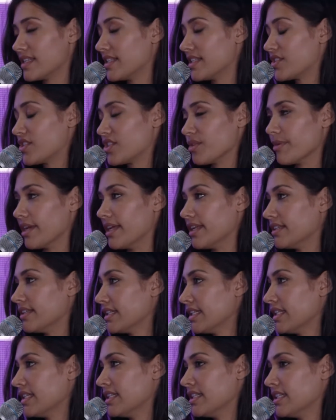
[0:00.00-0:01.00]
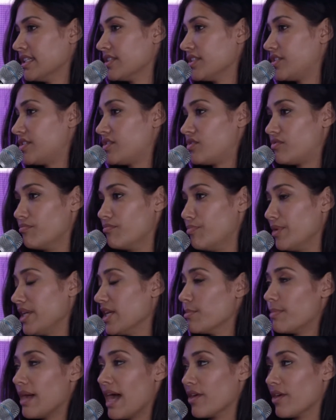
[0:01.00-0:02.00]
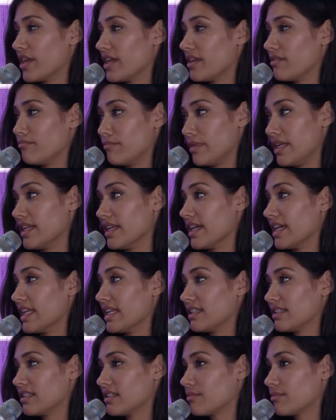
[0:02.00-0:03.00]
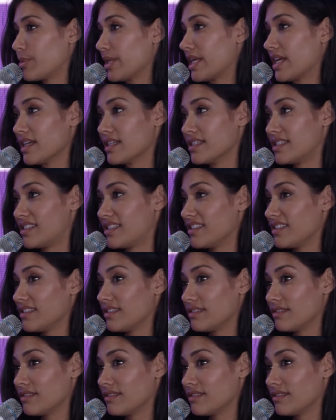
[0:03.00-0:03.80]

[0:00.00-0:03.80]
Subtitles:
an instrument. Be about it. Mean it. Because